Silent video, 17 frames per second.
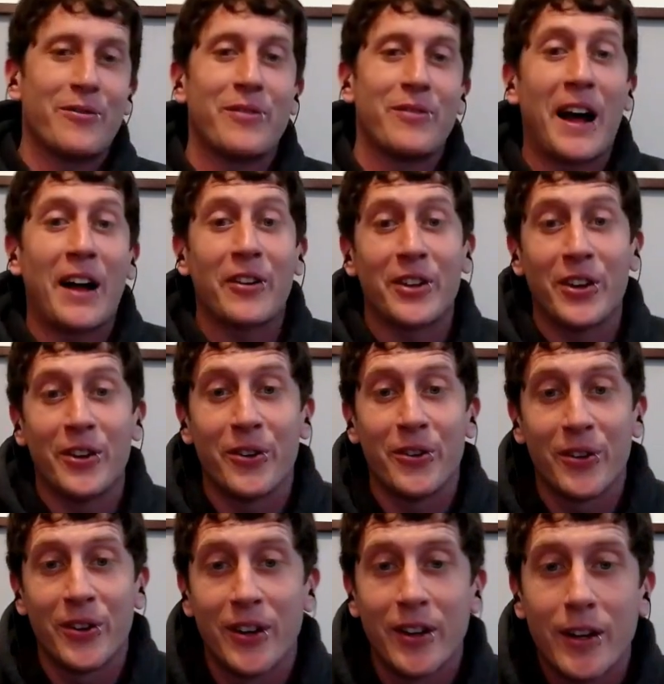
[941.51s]
value
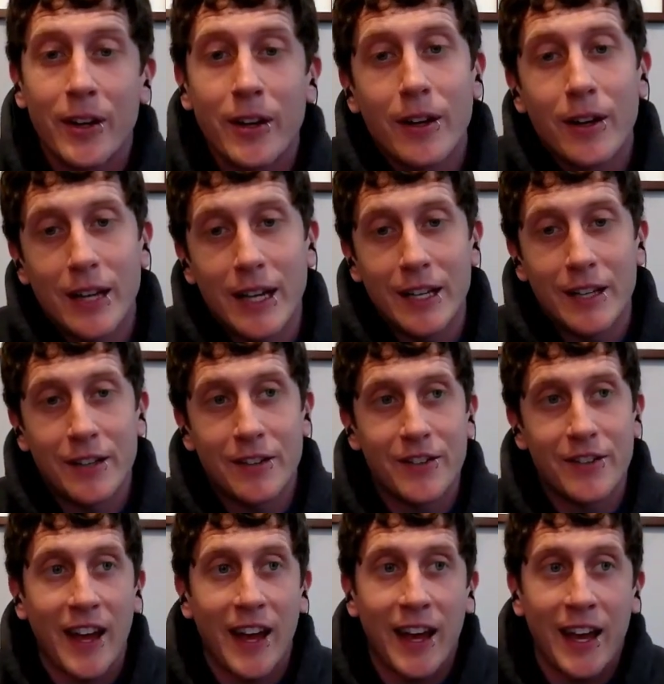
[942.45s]
in
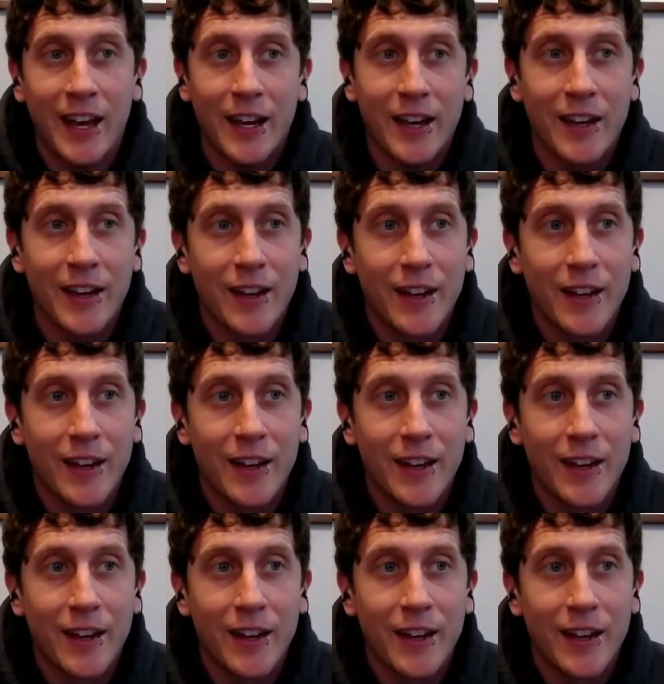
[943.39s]
saying,